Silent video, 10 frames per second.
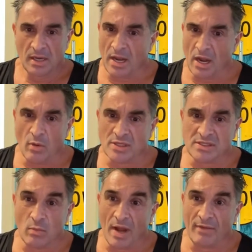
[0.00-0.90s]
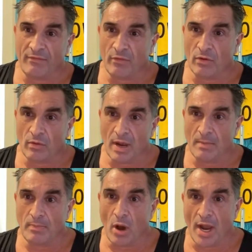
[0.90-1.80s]
And I wasn't one for
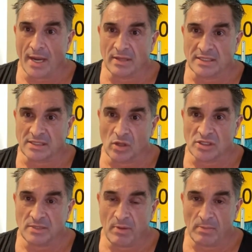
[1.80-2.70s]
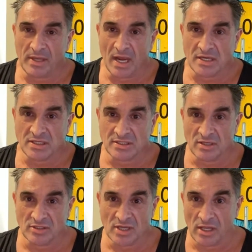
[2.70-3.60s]
buying these glossy publications. I
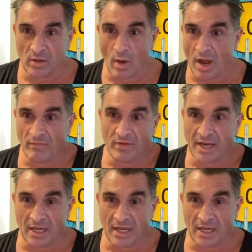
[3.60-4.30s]
was only one for